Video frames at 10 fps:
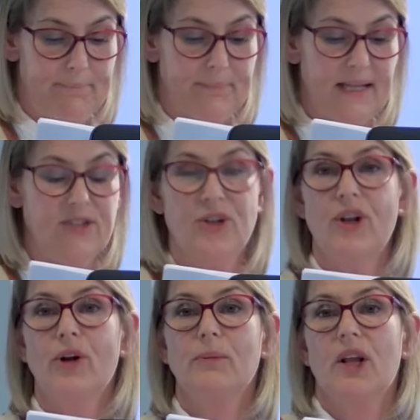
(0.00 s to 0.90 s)
It should
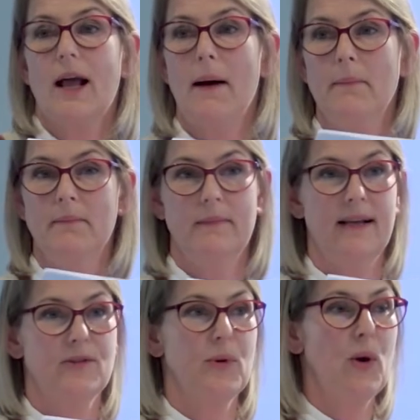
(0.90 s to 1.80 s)
not come,
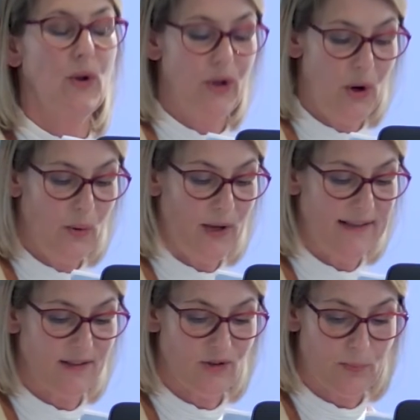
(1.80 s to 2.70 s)
as we all know,
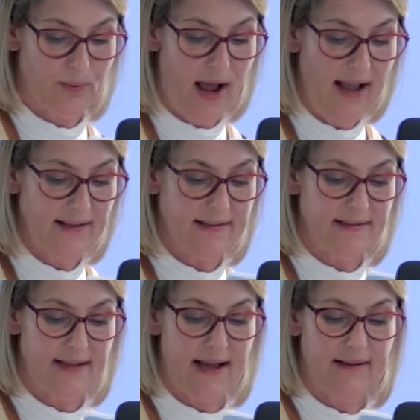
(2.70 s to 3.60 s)
as a surprise
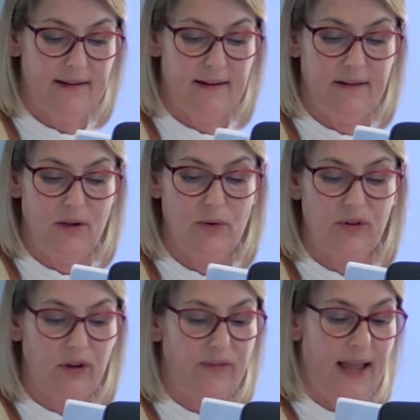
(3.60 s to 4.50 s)
that the
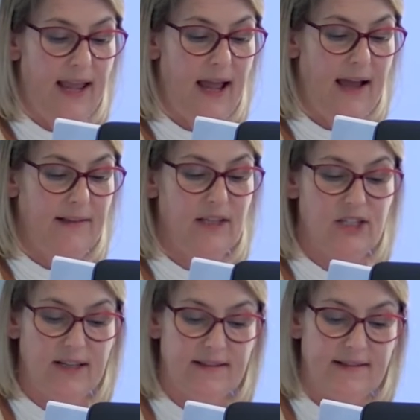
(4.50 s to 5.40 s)
use of AI in the
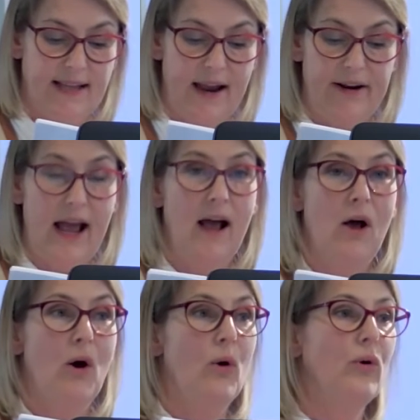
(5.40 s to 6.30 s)
justice area
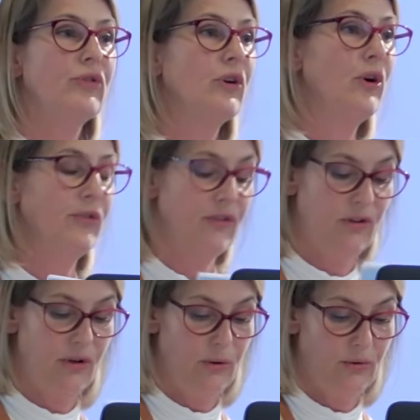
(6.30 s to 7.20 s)
also
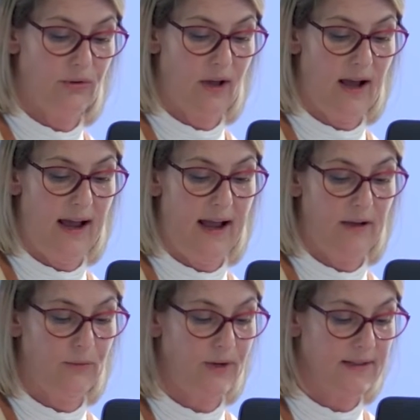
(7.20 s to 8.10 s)
constitute a
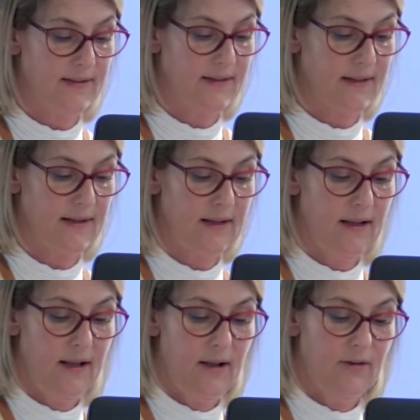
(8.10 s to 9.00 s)
high risk.
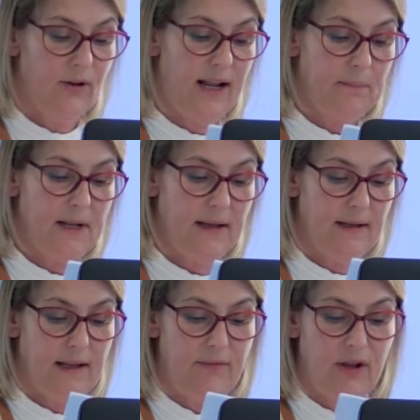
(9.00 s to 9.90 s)
So let me
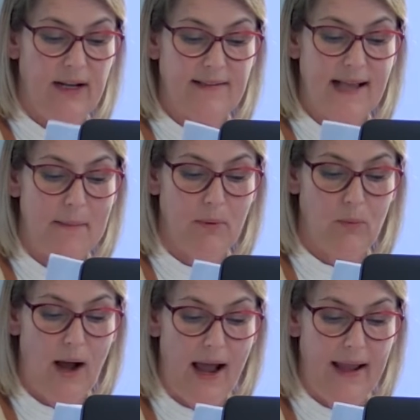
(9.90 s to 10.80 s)
give you an example
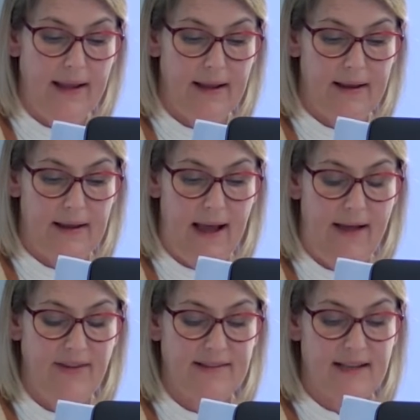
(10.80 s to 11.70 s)
why
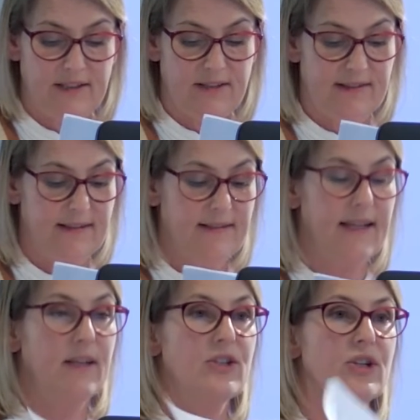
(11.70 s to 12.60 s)
having such a
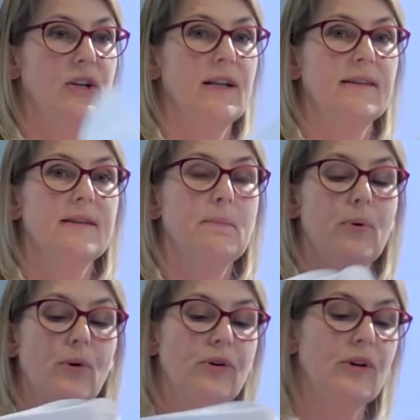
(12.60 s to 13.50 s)
distinction is
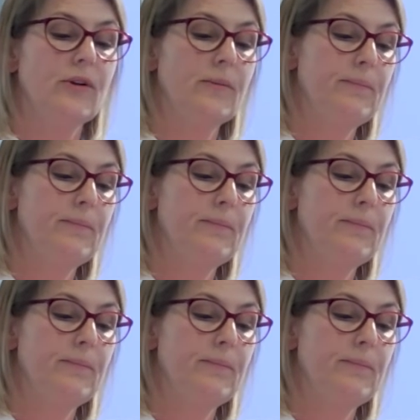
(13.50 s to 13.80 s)
important.